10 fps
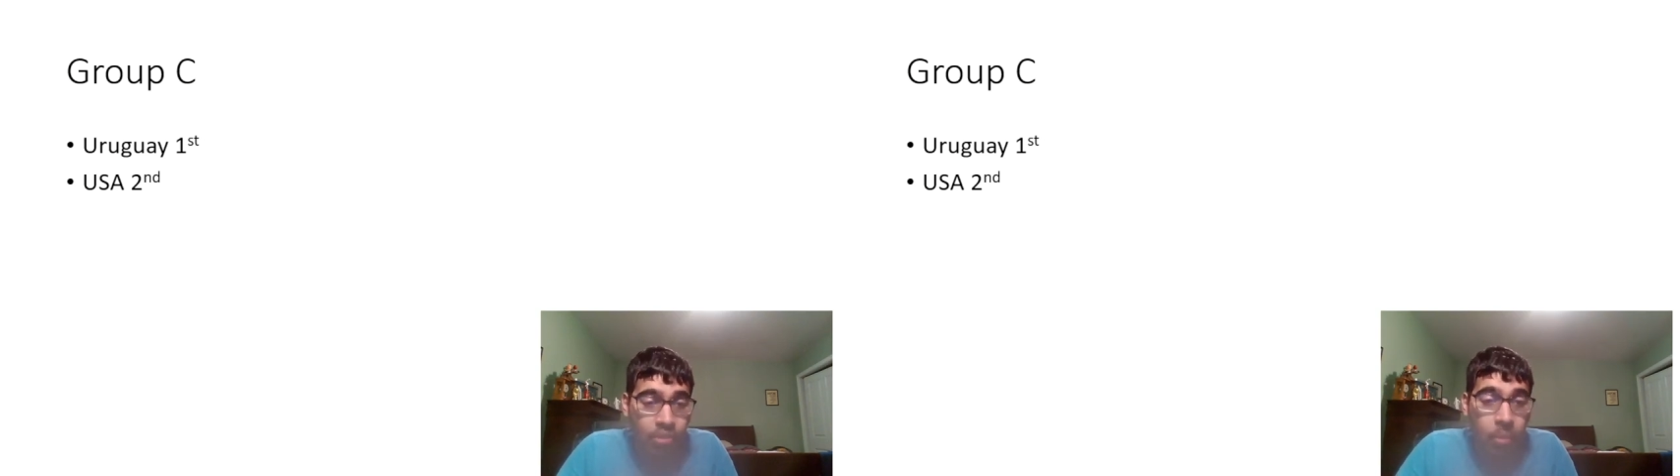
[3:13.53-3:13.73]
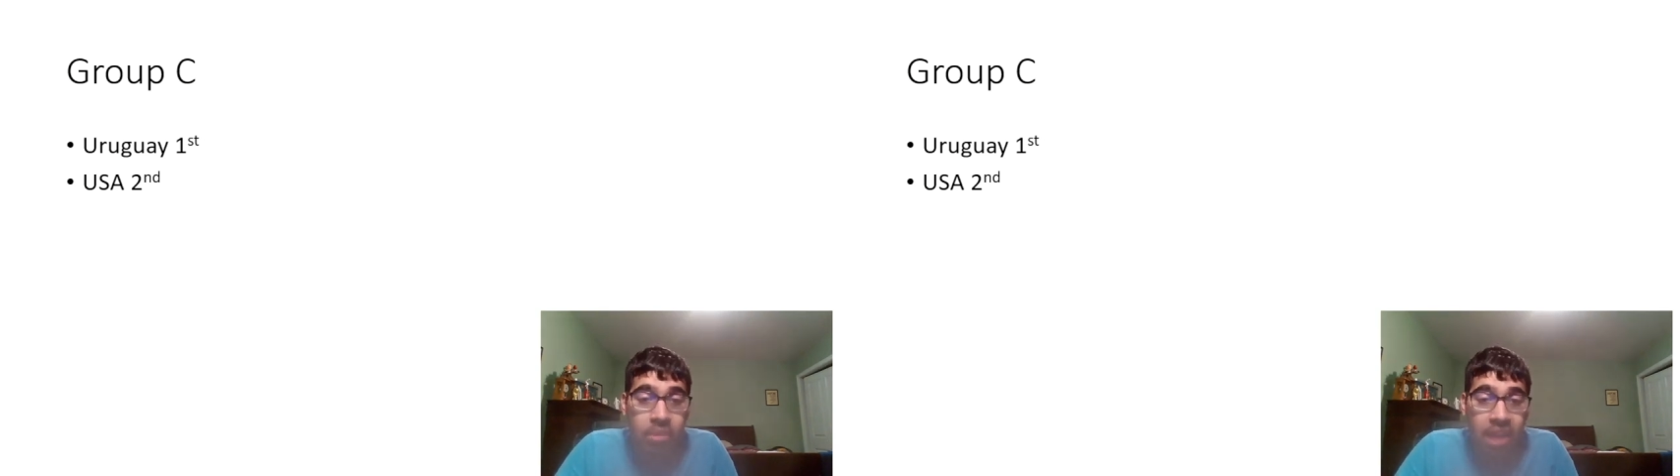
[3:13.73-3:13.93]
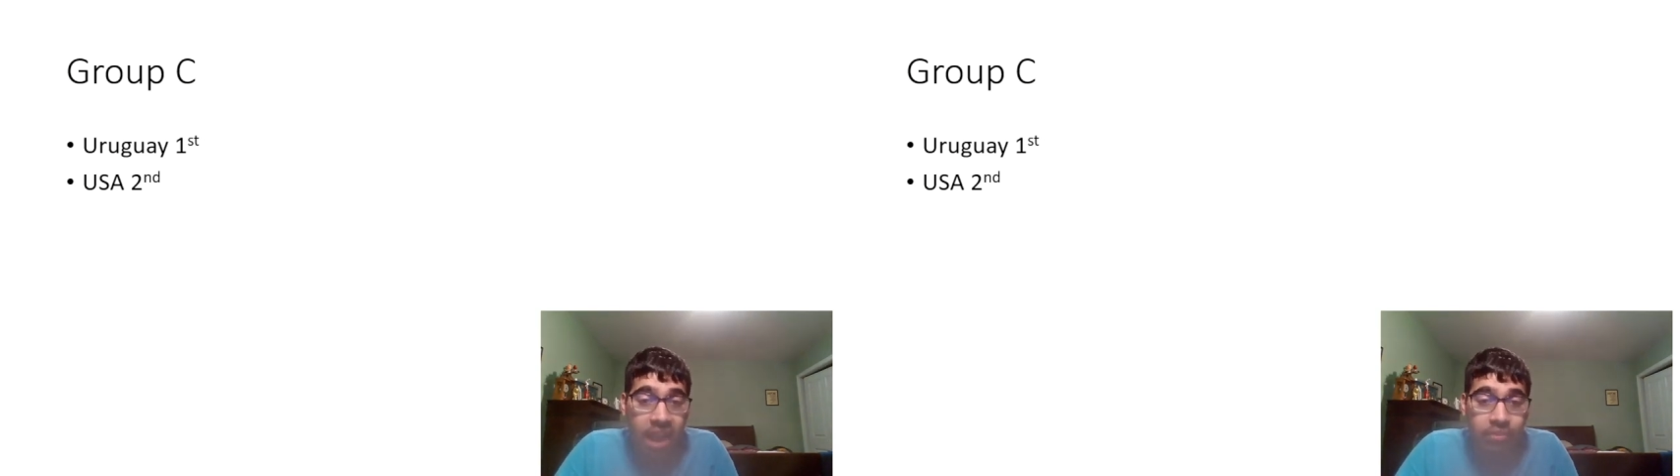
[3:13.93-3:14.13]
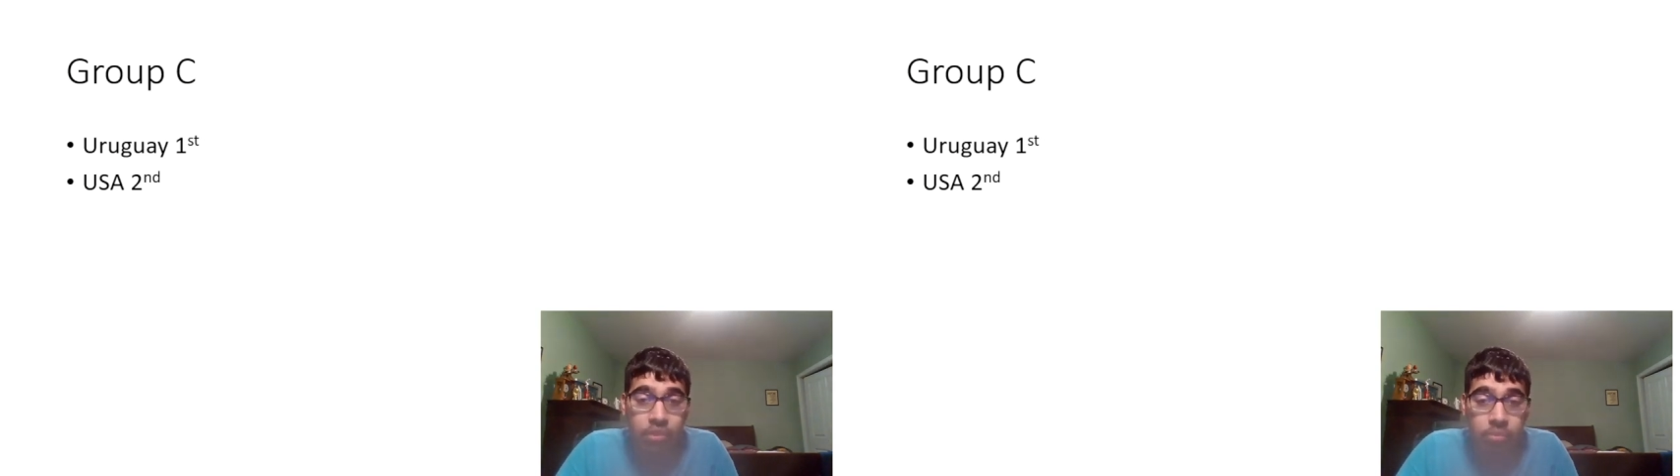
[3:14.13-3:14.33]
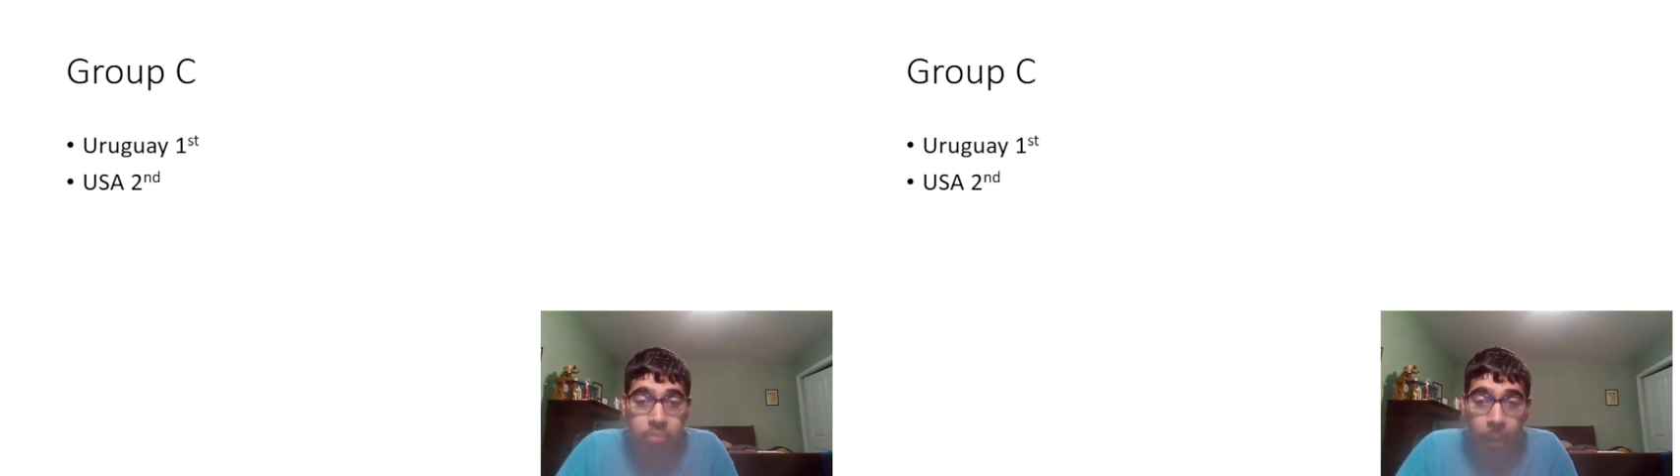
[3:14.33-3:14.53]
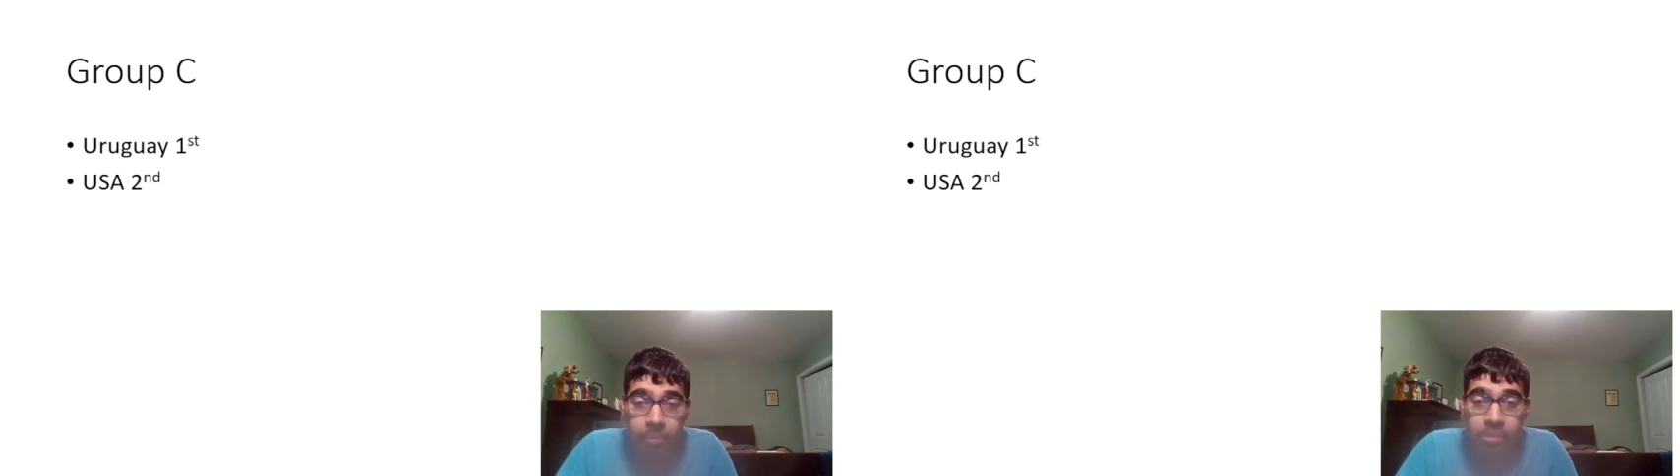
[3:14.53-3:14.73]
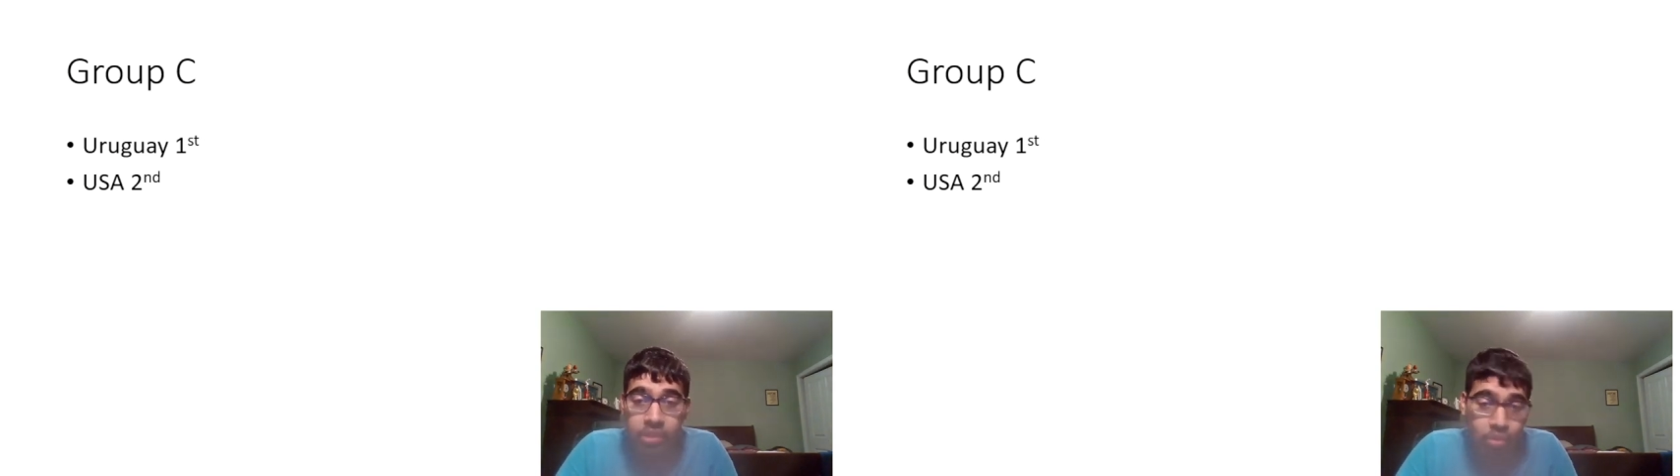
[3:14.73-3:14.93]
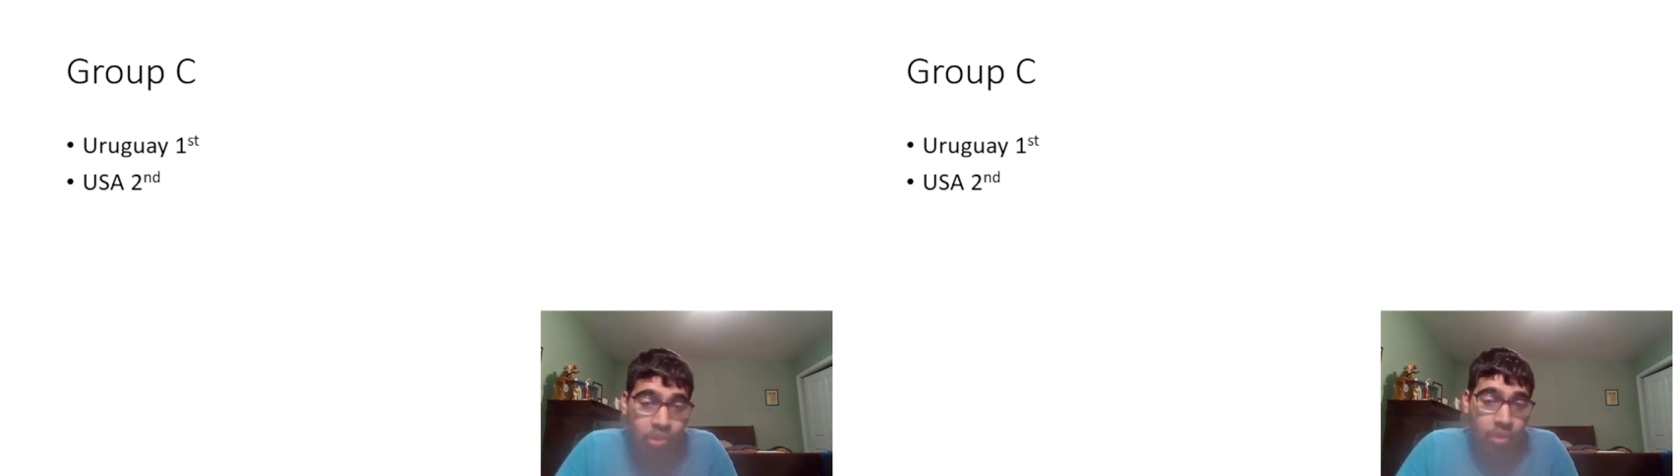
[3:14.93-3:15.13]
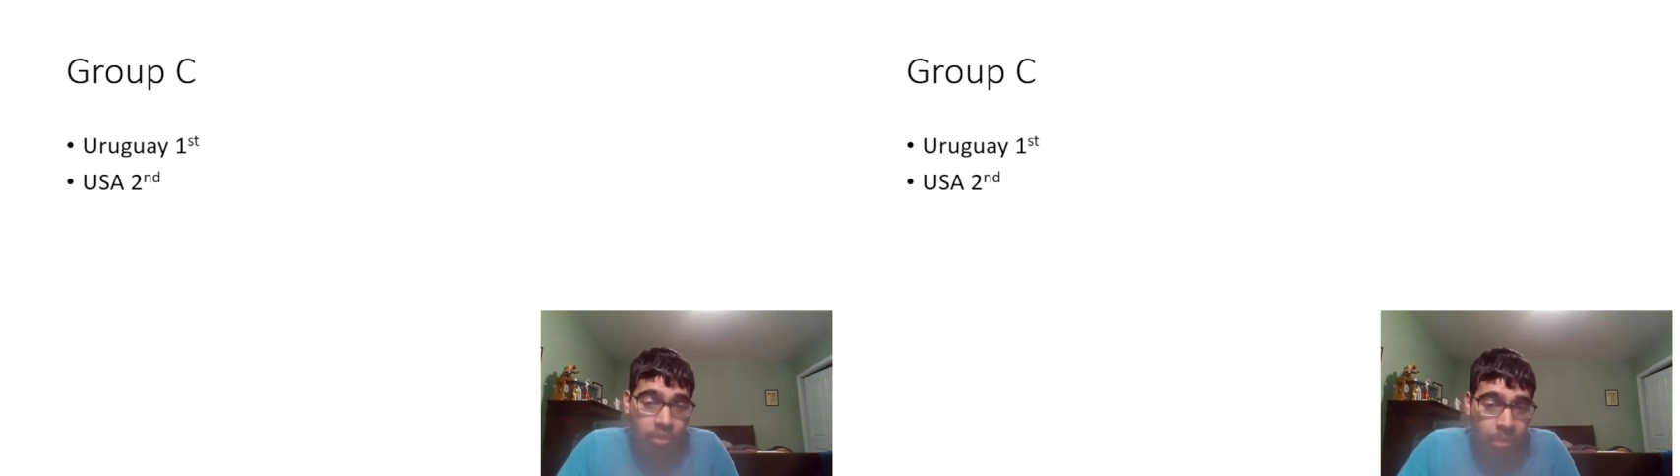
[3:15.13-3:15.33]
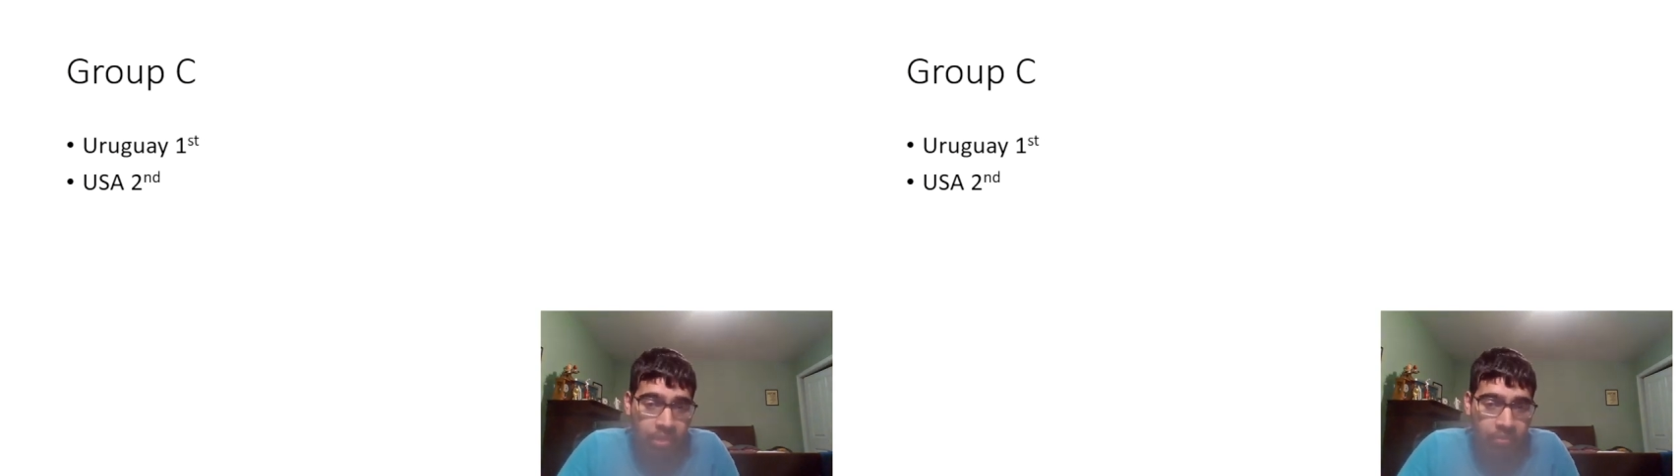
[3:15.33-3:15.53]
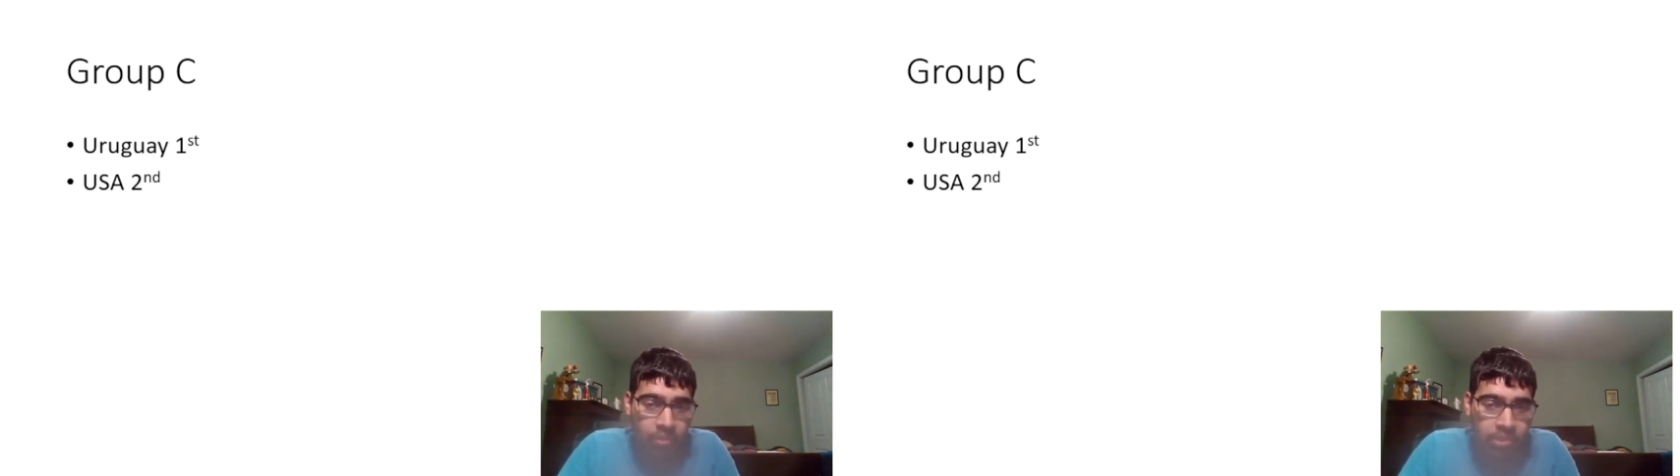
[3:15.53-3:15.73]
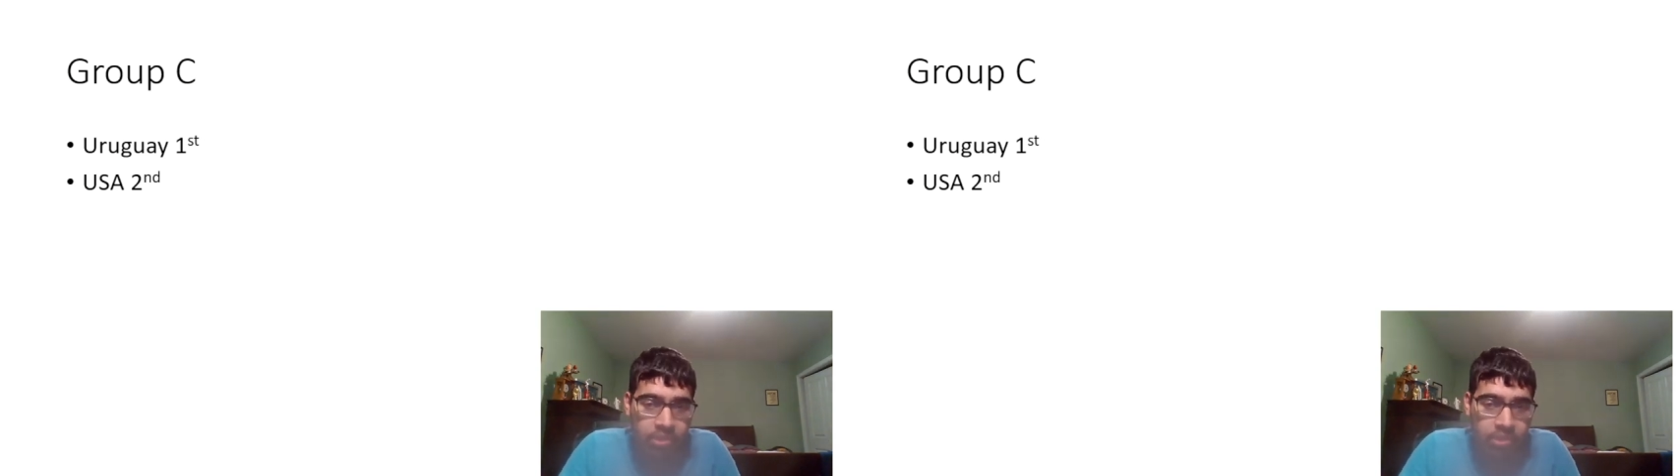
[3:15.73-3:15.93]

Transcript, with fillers: we would have to probably do this on goal difference.